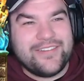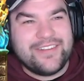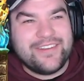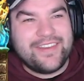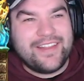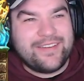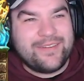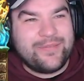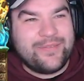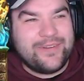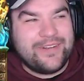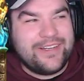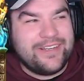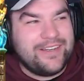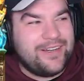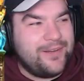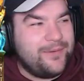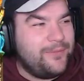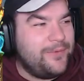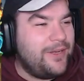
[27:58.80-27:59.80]
that's fine.
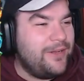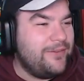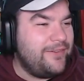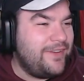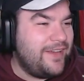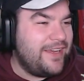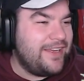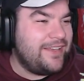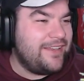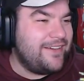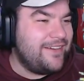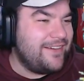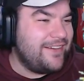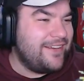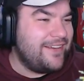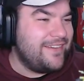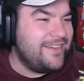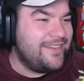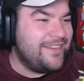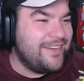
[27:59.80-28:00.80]
I'll take it, I
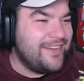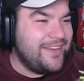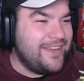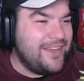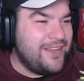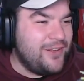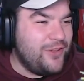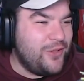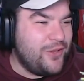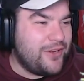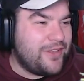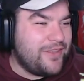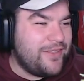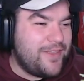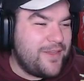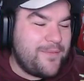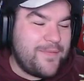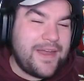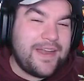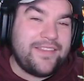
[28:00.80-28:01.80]
guess. Look,
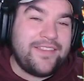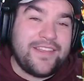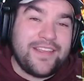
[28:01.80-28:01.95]
the main thing